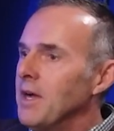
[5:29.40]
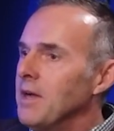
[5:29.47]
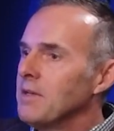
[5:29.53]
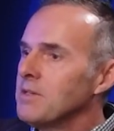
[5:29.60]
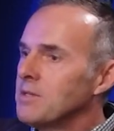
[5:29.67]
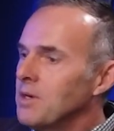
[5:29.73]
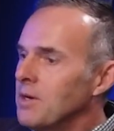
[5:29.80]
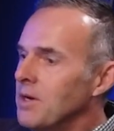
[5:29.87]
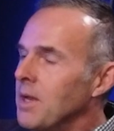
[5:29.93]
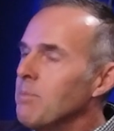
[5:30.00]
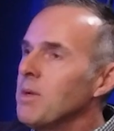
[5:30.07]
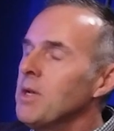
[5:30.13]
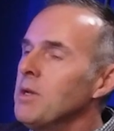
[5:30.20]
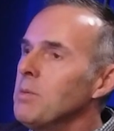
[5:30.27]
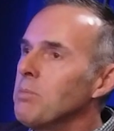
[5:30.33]
starting up
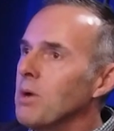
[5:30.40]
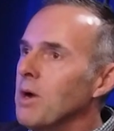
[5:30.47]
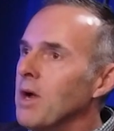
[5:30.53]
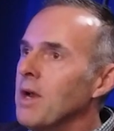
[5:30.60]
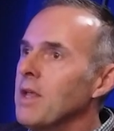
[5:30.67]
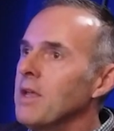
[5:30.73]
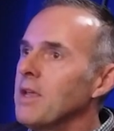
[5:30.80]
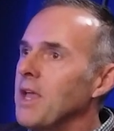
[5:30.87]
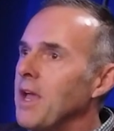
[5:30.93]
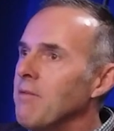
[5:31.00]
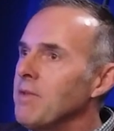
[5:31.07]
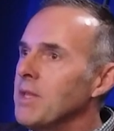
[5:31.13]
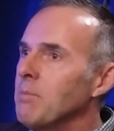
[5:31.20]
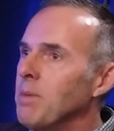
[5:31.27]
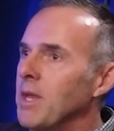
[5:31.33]
a new product,
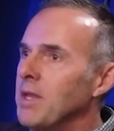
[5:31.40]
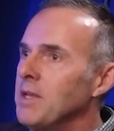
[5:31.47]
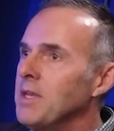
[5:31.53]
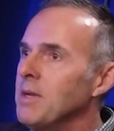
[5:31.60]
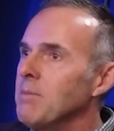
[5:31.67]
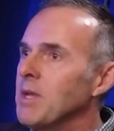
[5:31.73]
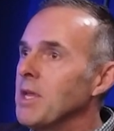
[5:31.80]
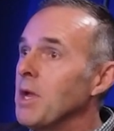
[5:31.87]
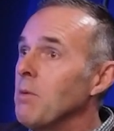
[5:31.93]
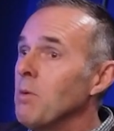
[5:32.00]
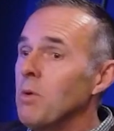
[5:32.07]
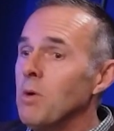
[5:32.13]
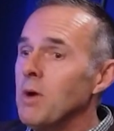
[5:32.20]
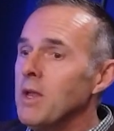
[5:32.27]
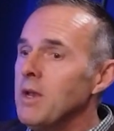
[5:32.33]
having the pandemic go
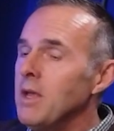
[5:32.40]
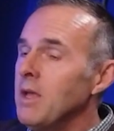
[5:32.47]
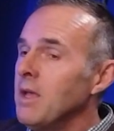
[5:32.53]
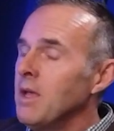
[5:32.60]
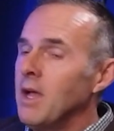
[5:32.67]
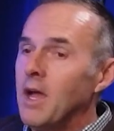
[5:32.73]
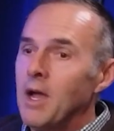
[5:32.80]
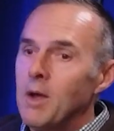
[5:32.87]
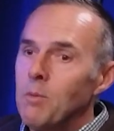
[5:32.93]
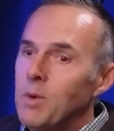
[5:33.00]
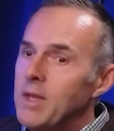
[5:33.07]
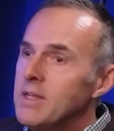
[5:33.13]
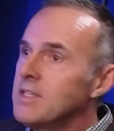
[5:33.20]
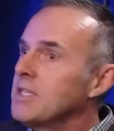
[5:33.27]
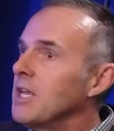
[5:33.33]
on,
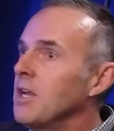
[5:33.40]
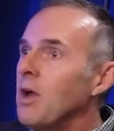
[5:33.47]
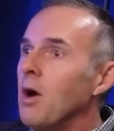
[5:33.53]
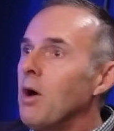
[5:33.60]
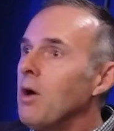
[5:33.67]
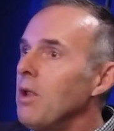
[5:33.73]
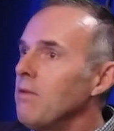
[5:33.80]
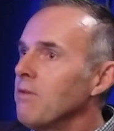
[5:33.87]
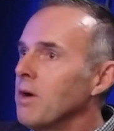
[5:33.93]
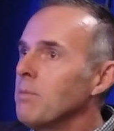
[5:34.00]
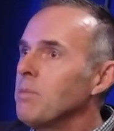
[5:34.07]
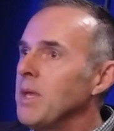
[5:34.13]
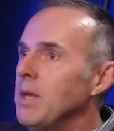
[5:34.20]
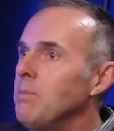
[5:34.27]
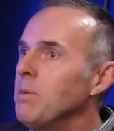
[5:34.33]
we had sent all of our
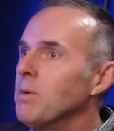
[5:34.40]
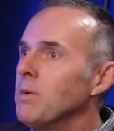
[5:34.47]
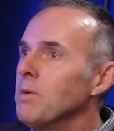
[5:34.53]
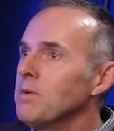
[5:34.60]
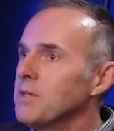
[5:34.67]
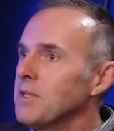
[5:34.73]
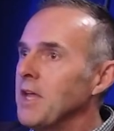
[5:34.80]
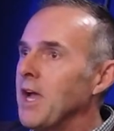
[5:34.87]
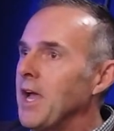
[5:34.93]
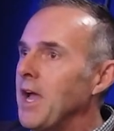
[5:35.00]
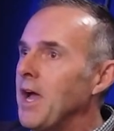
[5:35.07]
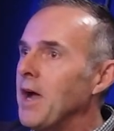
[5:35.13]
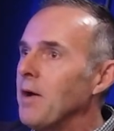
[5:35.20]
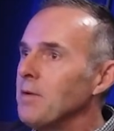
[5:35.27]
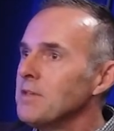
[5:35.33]
people to the
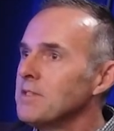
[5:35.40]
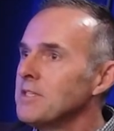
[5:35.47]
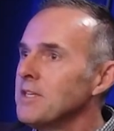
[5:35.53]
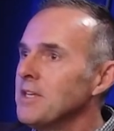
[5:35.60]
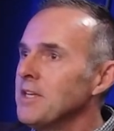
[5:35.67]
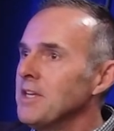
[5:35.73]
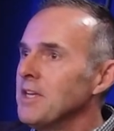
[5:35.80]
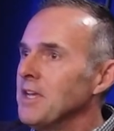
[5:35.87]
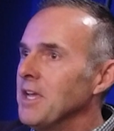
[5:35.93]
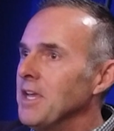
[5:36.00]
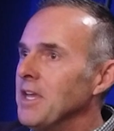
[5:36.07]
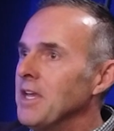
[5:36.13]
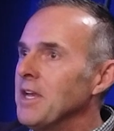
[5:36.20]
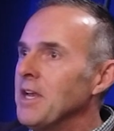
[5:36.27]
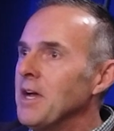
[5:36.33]
house,
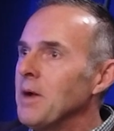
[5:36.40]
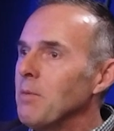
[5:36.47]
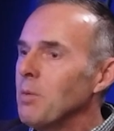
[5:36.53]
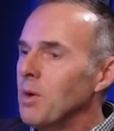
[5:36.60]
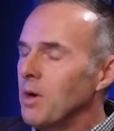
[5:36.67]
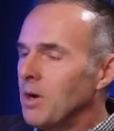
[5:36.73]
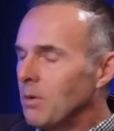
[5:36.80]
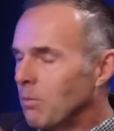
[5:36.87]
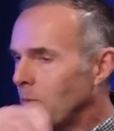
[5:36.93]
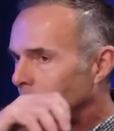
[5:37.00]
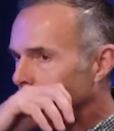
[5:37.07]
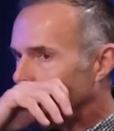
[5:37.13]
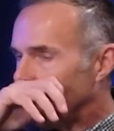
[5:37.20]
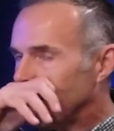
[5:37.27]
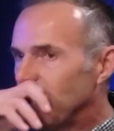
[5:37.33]
and we're all
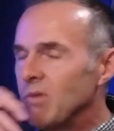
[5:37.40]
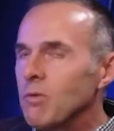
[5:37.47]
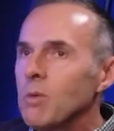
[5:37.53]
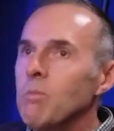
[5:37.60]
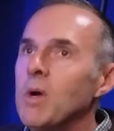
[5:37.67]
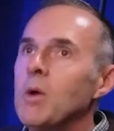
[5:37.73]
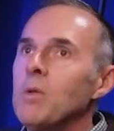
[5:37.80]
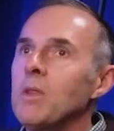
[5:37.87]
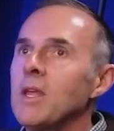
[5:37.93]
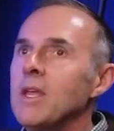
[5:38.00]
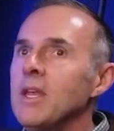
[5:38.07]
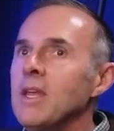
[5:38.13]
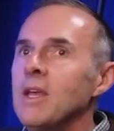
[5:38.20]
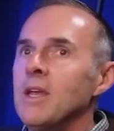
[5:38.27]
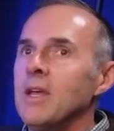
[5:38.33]
working
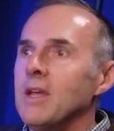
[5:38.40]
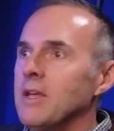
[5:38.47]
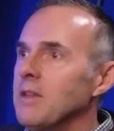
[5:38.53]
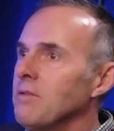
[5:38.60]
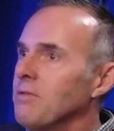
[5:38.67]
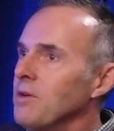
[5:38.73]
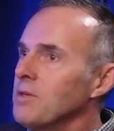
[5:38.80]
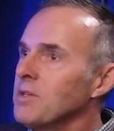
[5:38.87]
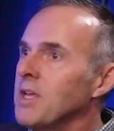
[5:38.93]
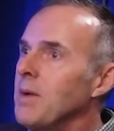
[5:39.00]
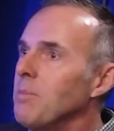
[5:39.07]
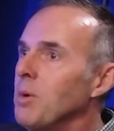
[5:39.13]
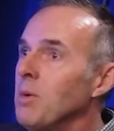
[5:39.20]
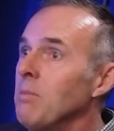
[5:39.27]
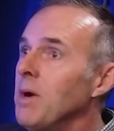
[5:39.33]
remotely. In the first
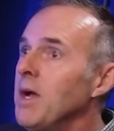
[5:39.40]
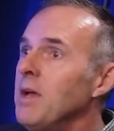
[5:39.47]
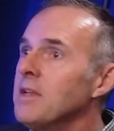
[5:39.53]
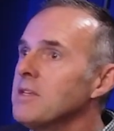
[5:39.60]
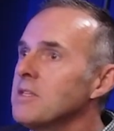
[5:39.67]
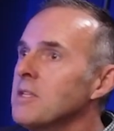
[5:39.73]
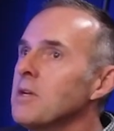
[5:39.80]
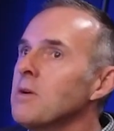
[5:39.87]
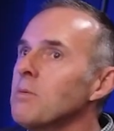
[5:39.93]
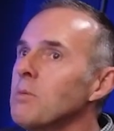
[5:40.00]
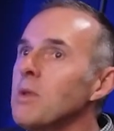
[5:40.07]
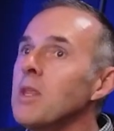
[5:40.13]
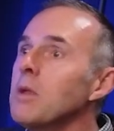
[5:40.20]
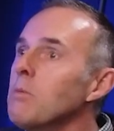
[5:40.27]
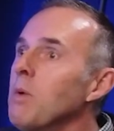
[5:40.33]
couple of months, there
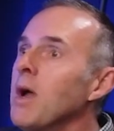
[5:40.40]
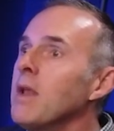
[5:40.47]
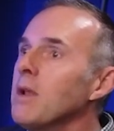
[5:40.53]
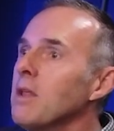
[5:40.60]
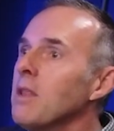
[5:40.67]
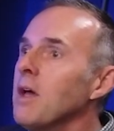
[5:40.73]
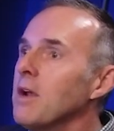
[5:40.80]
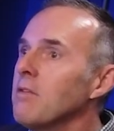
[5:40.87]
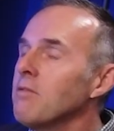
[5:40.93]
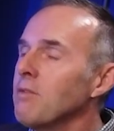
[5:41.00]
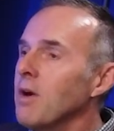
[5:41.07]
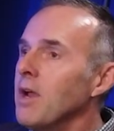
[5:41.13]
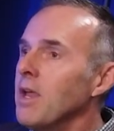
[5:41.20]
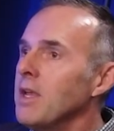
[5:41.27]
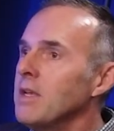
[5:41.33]
really wasn't a lot of
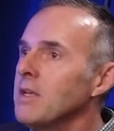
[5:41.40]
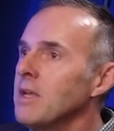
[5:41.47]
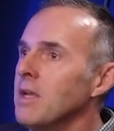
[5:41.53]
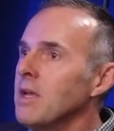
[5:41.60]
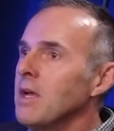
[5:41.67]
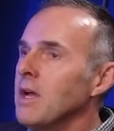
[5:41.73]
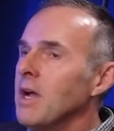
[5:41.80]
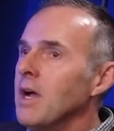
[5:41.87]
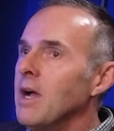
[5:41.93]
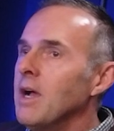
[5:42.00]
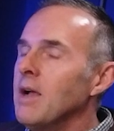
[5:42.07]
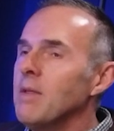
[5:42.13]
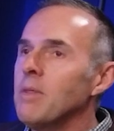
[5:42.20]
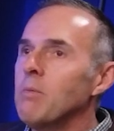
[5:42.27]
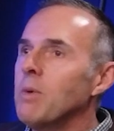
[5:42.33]
freight.
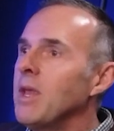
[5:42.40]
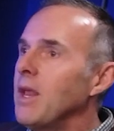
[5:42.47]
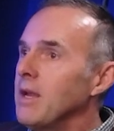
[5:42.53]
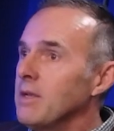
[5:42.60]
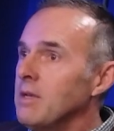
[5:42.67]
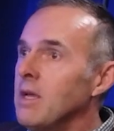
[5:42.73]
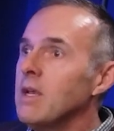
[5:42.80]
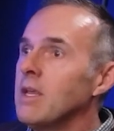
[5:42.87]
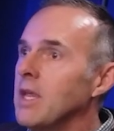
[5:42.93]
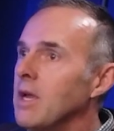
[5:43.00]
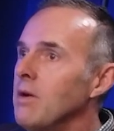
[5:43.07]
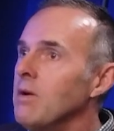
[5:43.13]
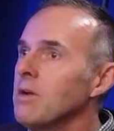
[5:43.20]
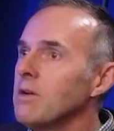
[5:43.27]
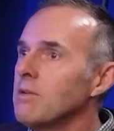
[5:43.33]
We had a ton of
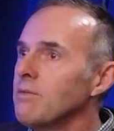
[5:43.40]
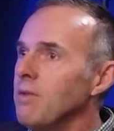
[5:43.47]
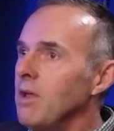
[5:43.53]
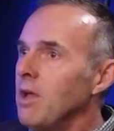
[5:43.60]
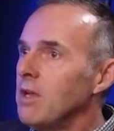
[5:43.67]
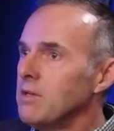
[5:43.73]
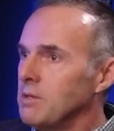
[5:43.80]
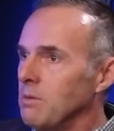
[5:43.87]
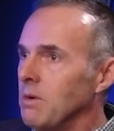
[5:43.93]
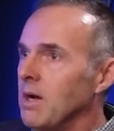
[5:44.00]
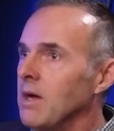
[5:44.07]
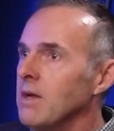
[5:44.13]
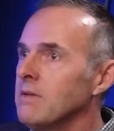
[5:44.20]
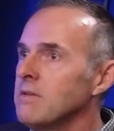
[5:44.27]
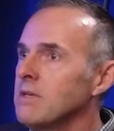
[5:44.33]
carriers flock to
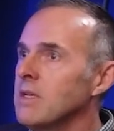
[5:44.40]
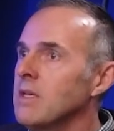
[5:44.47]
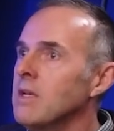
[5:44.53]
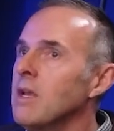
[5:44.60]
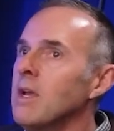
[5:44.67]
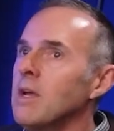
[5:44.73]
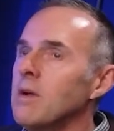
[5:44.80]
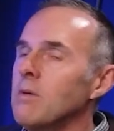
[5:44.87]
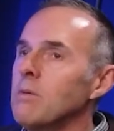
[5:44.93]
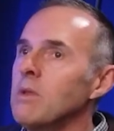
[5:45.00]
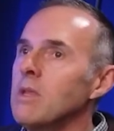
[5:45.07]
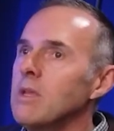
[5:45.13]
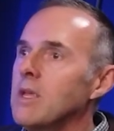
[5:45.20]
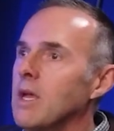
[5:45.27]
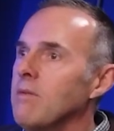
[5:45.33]
us and
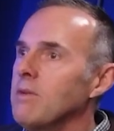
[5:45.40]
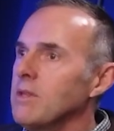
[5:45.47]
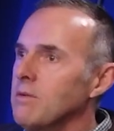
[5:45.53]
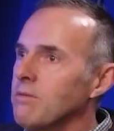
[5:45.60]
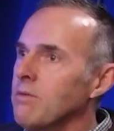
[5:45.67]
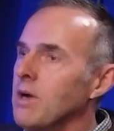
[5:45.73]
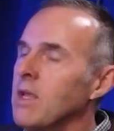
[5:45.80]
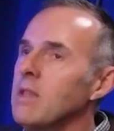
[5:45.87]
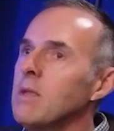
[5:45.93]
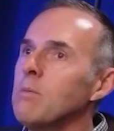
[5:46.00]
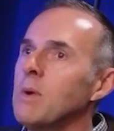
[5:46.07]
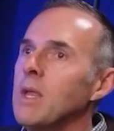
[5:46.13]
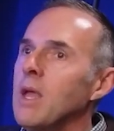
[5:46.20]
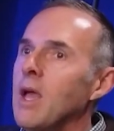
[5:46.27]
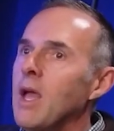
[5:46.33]
really covet the freight that
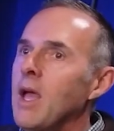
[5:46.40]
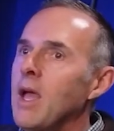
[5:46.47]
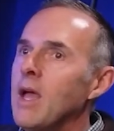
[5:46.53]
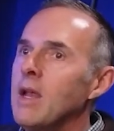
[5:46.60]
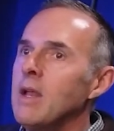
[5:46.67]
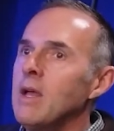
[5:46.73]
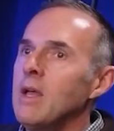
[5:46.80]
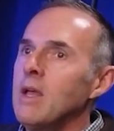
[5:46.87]
we had.